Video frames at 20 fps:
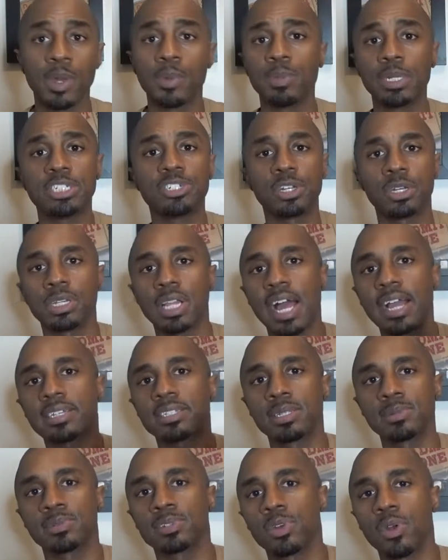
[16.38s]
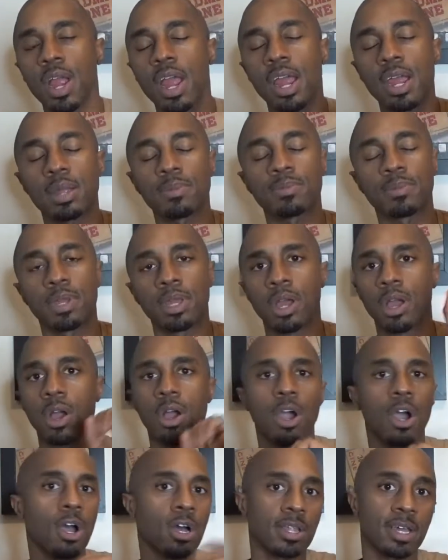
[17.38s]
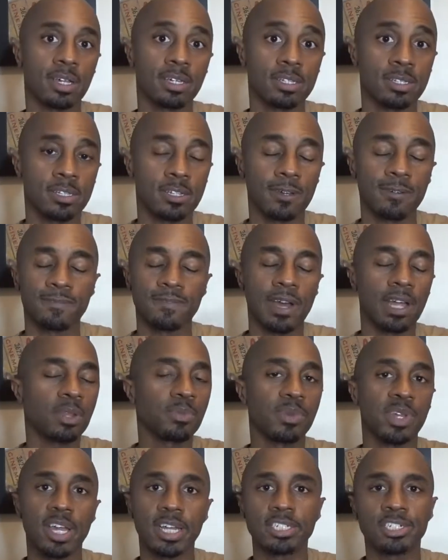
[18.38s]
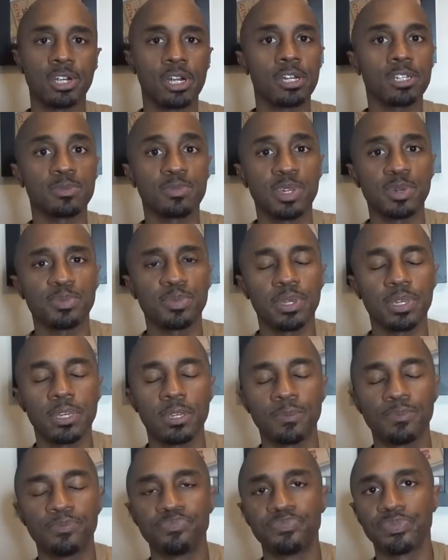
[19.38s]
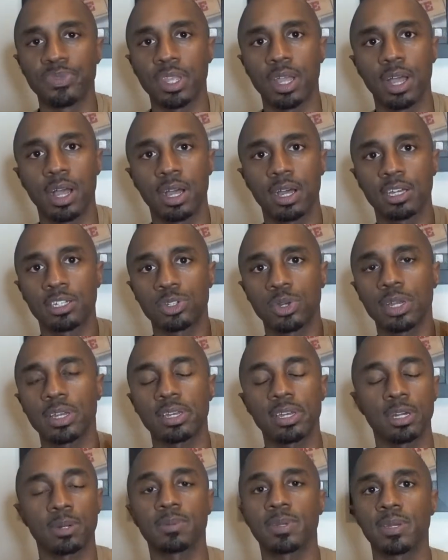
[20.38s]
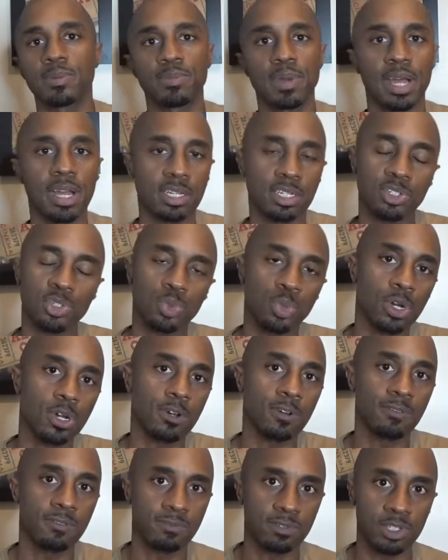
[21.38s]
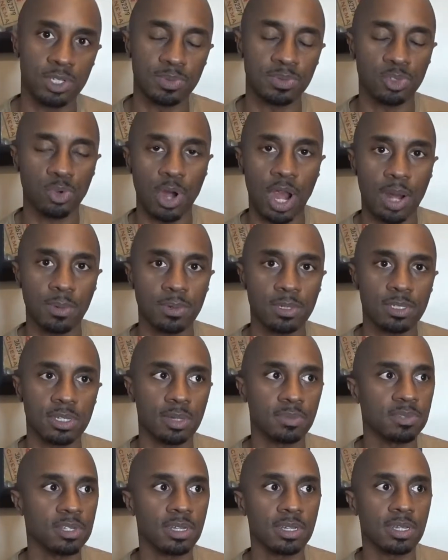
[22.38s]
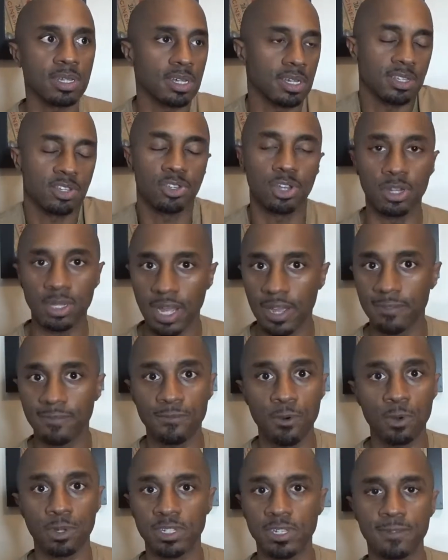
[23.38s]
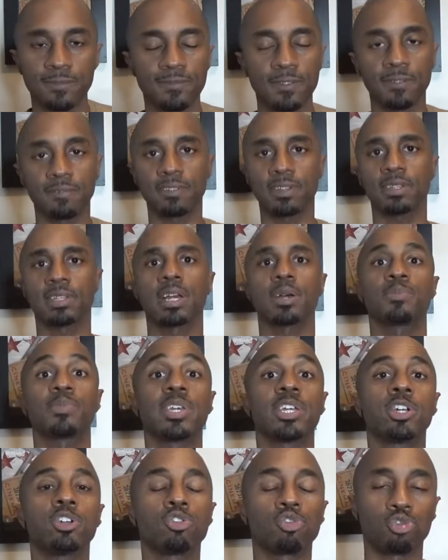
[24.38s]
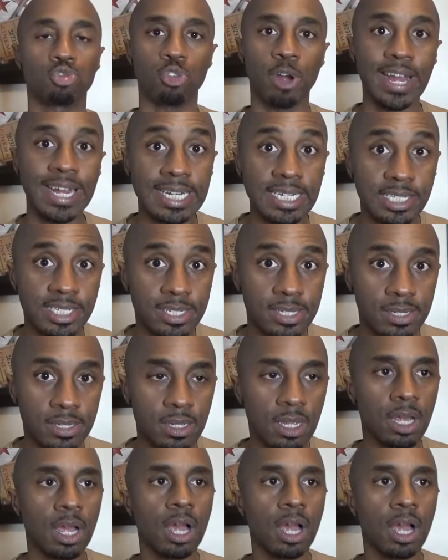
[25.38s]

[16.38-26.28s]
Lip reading: Be sure to like, subscribe, all that good stuff. Follow me at Charles McBee so I can help get my 12 subscribers up to, you know, like 14, 15. That'd be great.